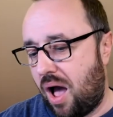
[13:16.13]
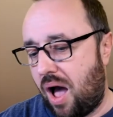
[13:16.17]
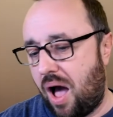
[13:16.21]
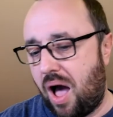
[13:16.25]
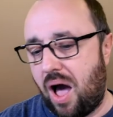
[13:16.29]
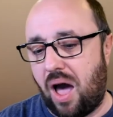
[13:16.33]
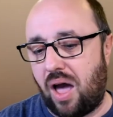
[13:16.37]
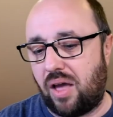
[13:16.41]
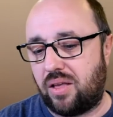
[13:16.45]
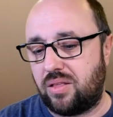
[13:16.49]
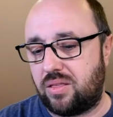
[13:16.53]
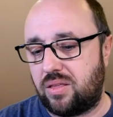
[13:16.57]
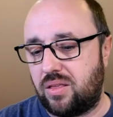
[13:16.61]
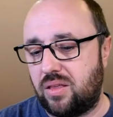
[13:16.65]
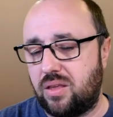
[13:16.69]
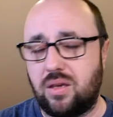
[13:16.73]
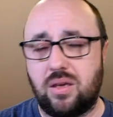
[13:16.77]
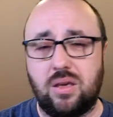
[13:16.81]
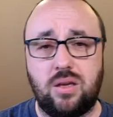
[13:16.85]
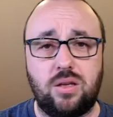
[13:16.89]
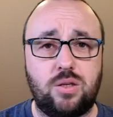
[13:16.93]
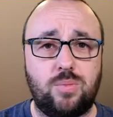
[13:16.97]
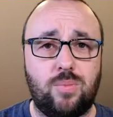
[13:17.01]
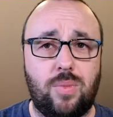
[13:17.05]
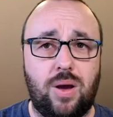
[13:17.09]
I
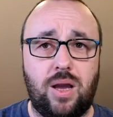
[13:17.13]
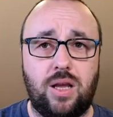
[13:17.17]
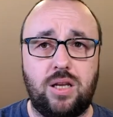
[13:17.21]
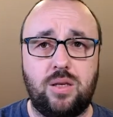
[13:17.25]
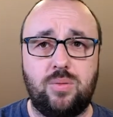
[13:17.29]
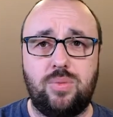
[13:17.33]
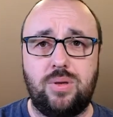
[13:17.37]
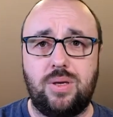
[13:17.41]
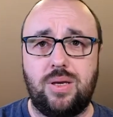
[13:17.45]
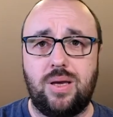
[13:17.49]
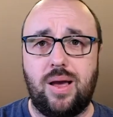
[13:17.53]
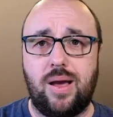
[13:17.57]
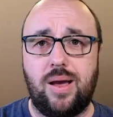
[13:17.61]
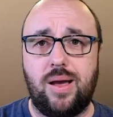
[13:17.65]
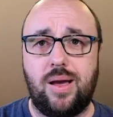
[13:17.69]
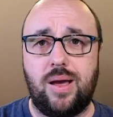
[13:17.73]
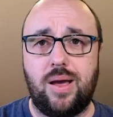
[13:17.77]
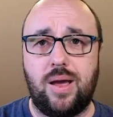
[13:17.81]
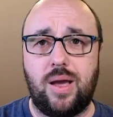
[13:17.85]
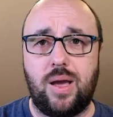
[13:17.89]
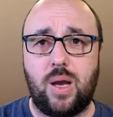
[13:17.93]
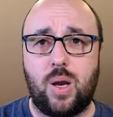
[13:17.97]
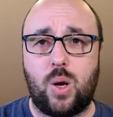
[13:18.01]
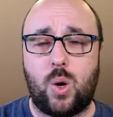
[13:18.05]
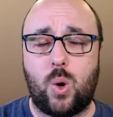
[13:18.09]
think it might be
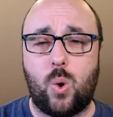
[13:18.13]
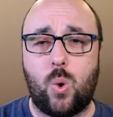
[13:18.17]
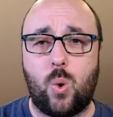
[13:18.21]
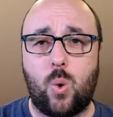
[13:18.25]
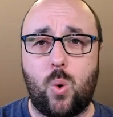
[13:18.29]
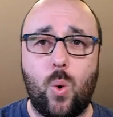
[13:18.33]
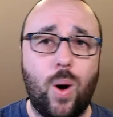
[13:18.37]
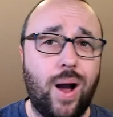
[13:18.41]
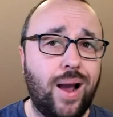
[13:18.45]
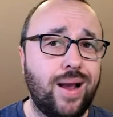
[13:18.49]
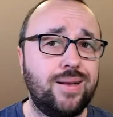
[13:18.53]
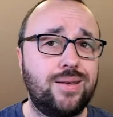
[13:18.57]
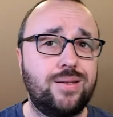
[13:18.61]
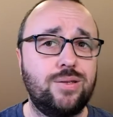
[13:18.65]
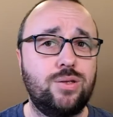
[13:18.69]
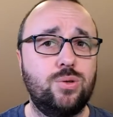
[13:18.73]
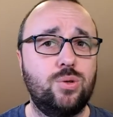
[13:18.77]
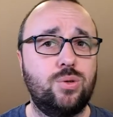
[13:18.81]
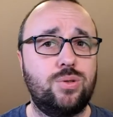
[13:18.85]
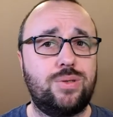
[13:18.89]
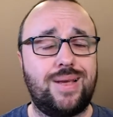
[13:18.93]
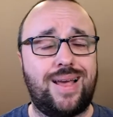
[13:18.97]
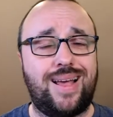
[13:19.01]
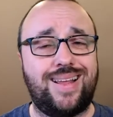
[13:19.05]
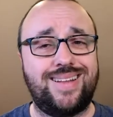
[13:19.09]
a quite
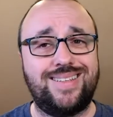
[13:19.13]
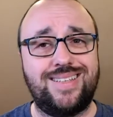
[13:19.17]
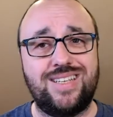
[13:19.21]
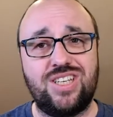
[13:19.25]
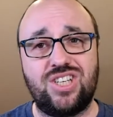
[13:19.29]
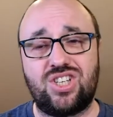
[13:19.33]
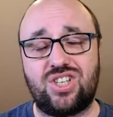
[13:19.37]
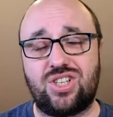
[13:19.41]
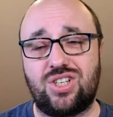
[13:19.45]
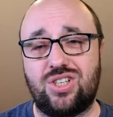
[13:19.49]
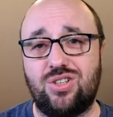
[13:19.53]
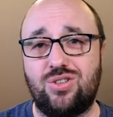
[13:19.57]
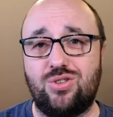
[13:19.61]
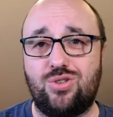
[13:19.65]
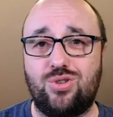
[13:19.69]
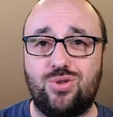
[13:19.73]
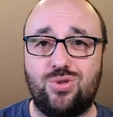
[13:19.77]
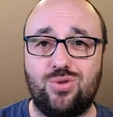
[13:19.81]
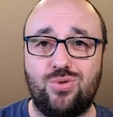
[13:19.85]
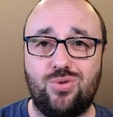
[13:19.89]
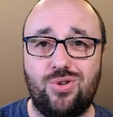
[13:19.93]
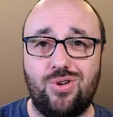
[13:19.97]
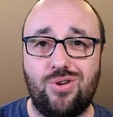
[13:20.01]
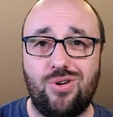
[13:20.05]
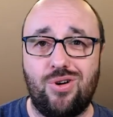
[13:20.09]
good addition
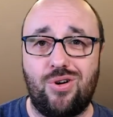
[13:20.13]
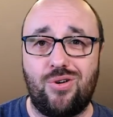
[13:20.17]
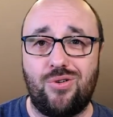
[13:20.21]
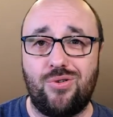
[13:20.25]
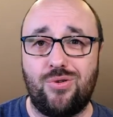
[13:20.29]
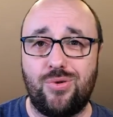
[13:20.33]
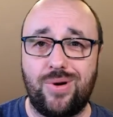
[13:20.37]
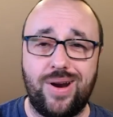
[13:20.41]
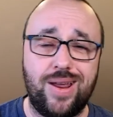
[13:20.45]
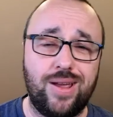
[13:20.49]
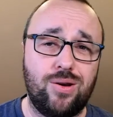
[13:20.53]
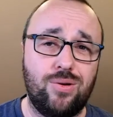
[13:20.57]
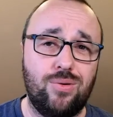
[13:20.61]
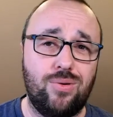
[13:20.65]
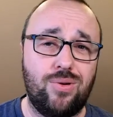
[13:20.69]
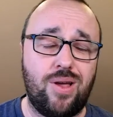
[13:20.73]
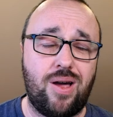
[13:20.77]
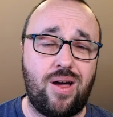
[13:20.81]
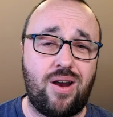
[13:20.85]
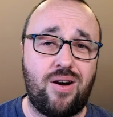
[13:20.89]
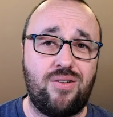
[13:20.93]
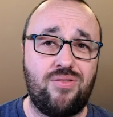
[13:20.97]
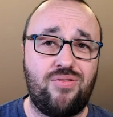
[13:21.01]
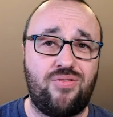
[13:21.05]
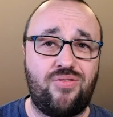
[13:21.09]
to your
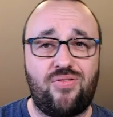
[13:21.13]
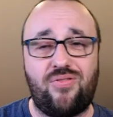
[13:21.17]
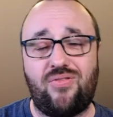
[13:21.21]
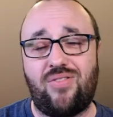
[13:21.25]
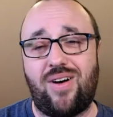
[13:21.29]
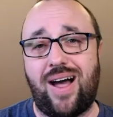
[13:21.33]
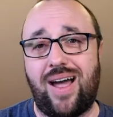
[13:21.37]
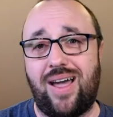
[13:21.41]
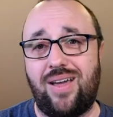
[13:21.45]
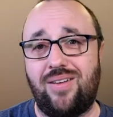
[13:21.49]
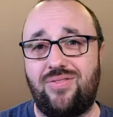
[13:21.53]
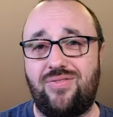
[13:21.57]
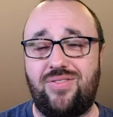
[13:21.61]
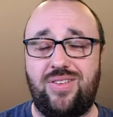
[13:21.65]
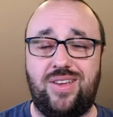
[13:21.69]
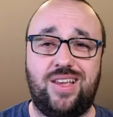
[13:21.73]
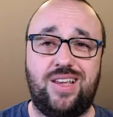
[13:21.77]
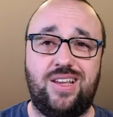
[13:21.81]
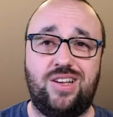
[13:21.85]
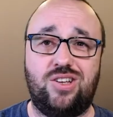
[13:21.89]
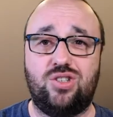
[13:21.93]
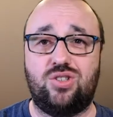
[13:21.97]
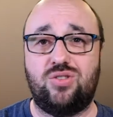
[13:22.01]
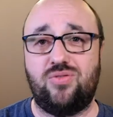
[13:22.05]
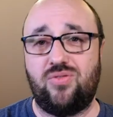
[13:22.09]
regular
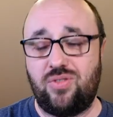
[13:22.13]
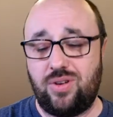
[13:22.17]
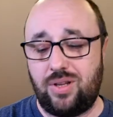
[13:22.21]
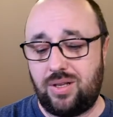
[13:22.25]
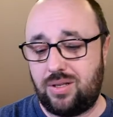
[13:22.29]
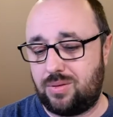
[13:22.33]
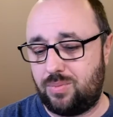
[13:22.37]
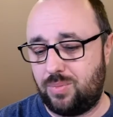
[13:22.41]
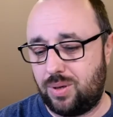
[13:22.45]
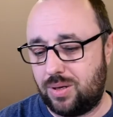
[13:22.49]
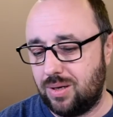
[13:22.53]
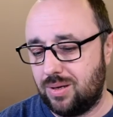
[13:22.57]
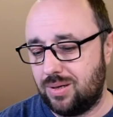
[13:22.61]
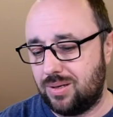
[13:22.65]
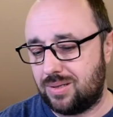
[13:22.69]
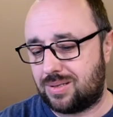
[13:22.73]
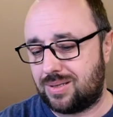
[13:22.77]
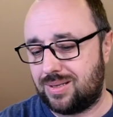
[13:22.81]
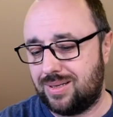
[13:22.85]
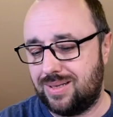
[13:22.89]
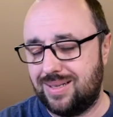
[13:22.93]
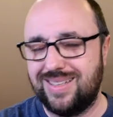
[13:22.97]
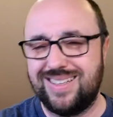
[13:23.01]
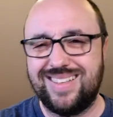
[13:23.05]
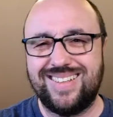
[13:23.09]
5-inch fleet,
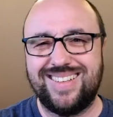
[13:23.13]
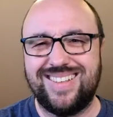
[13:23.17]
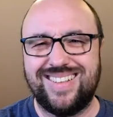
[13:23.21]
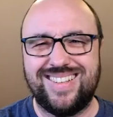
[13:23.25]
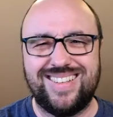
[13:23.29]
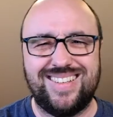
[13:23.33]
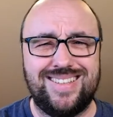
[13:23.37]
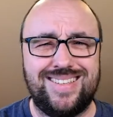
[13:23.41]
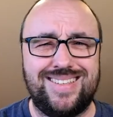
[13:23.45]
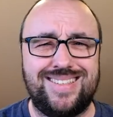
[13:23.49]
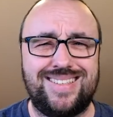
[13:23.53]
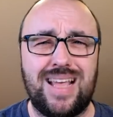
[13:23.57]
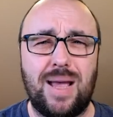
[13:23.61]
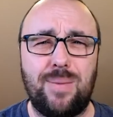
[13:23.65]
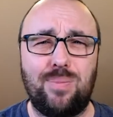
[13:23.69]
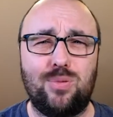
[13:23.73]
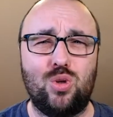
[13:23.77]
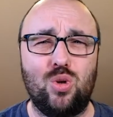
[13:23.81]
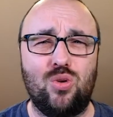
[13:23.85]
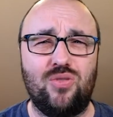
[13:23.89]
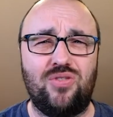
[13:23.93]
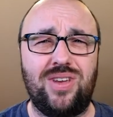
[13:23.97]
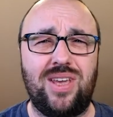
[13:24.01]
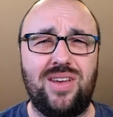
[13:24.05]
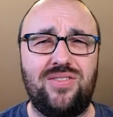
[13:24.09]
because
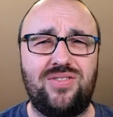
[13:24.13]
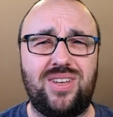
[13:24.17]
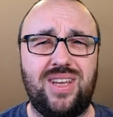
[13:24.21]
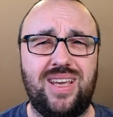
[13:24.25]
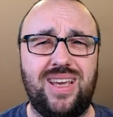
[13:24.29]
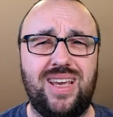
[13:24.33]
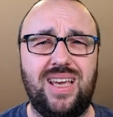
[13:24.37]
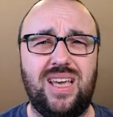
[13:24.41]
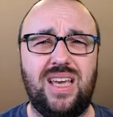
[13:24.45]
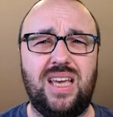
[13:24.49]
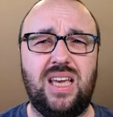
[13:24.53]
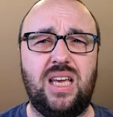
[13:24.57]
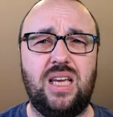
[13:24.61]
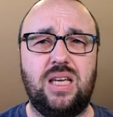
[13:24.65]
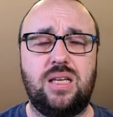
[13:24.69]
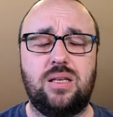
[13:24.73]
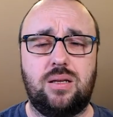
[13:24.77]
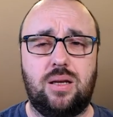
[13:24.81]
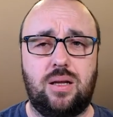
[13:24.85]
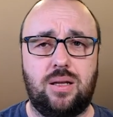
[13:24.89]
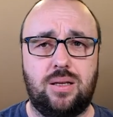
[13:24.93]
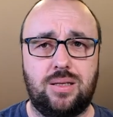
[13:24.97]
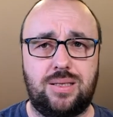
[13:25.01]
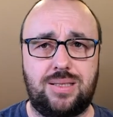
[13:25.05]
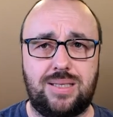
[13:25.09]
sub
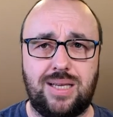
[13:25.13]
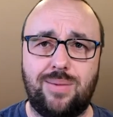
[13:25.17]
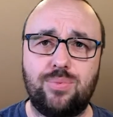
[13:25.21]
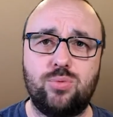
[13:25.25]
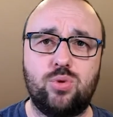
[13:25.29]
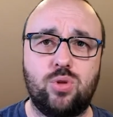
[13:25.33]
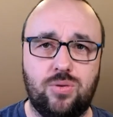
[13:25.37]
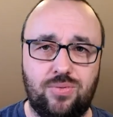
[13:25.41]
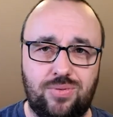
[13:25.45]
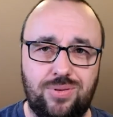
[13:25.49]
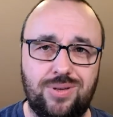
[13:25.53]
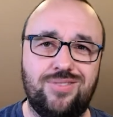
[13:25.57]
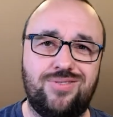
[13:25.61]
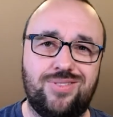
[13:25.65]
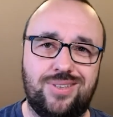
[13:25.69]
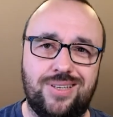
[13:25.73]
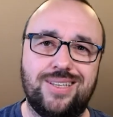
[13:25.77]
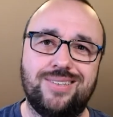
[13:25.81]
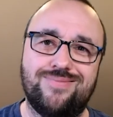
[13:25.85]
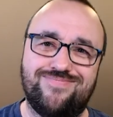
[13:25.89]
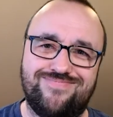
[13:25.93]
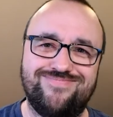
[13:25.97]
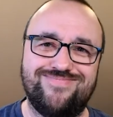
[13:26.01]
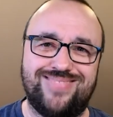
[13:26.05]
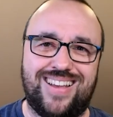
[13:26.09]
250 and sub
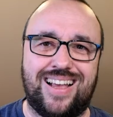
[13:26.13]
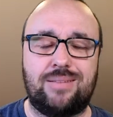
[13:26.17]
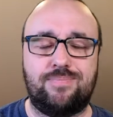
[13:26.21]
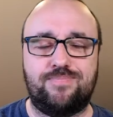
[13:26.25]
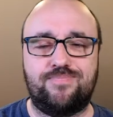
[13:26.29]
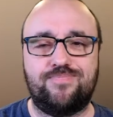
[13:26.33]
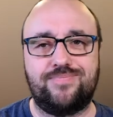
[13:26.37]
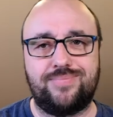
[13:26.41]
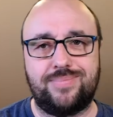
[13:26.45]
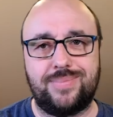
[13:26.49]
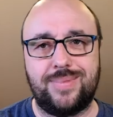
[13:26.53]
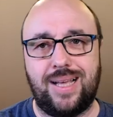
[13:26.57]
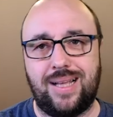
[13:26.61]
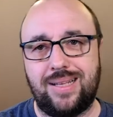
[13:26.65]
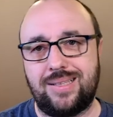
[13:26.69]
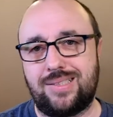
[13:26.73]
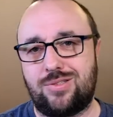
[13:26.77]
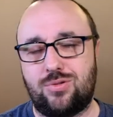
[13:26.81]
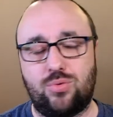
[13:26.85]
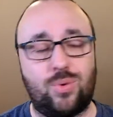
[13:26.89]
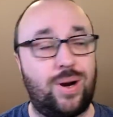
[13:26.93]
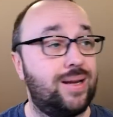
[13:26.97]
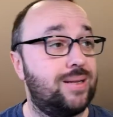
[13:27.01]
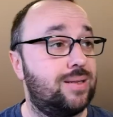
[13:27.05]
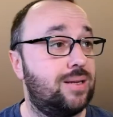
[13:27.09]
250, yeah,
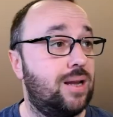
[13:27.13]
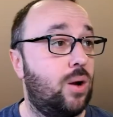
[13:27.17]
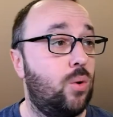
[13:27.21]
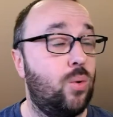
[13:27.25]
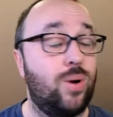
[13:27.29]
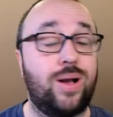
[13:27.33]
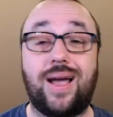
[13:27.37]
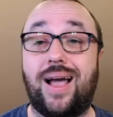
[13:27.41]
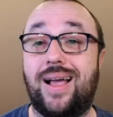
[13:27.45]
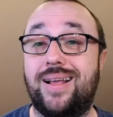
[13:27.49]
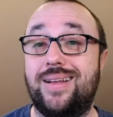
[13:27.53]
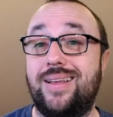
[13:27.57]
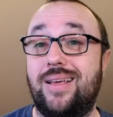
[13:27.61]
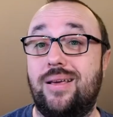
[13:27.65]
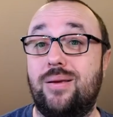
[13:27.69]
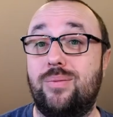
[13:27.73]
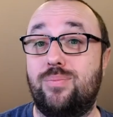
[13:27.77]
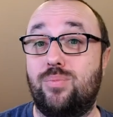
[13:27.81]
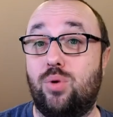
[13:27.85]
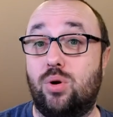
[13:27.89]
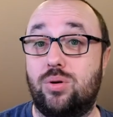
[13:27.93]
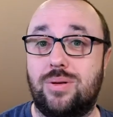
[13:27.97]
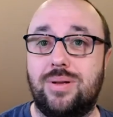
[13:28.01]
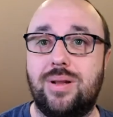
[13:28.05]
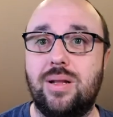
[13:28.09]
it's right now kinda
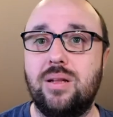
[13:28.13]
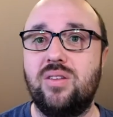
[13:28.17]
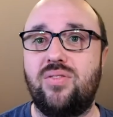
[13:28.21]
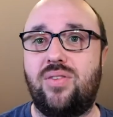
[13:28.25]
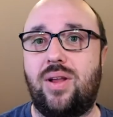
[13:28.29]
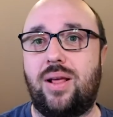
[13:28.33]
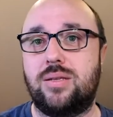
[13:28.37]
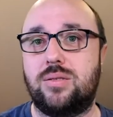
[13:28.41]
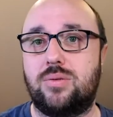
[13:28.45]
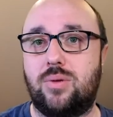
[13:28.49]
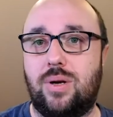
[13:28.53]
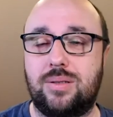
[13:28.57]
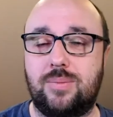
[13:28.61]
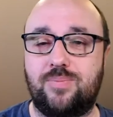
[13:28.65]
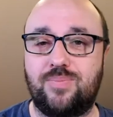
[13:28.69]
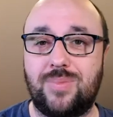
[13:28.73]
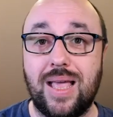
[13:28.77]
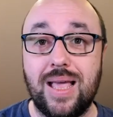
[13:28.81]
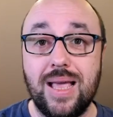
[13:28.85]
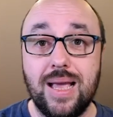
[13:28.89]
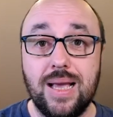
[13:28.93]
important and it flies great.